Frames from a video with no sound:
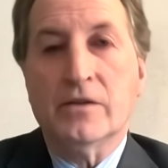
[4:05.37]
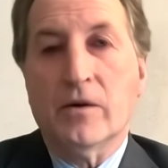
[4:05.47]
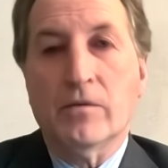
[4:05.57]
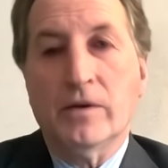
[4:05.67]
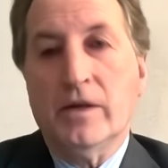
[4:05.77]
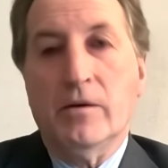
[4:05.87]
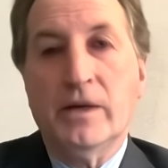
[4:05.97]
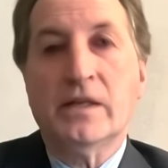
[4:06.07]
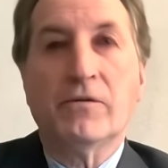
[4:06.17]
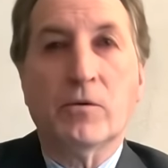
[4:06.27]
So,
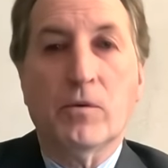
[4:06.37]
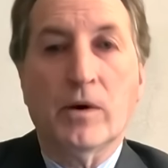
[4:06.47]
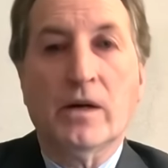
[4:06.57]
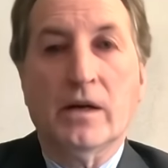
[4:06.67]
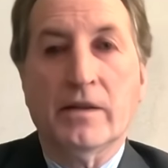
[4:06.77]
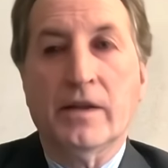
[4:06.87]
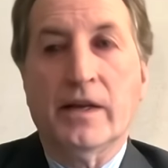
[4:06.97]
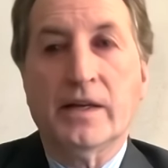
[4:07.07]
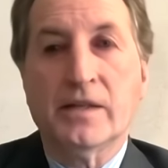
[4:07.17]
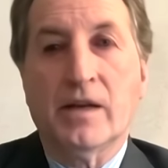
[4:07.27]
we just have to work on
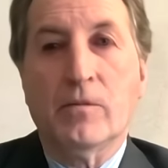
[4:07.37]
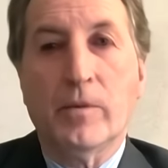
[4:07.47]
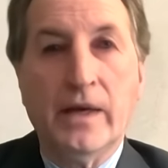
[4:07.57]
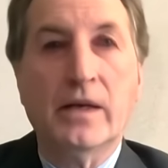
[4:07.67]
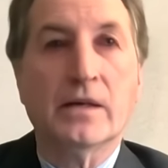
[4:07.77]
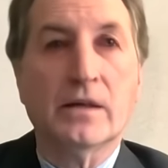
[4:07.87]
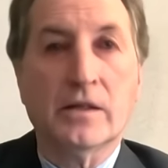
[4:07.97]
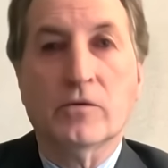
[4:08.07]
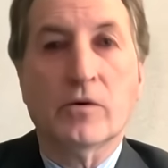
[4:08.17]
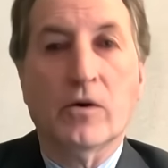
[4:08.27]
things that we can
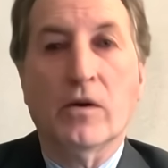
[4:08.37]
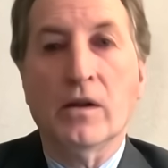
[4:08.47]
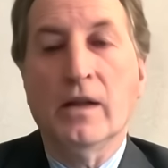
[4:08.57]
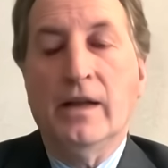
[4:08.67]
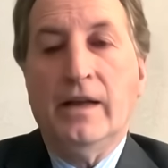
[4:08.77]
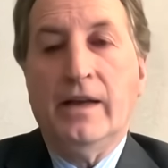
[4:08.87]
control.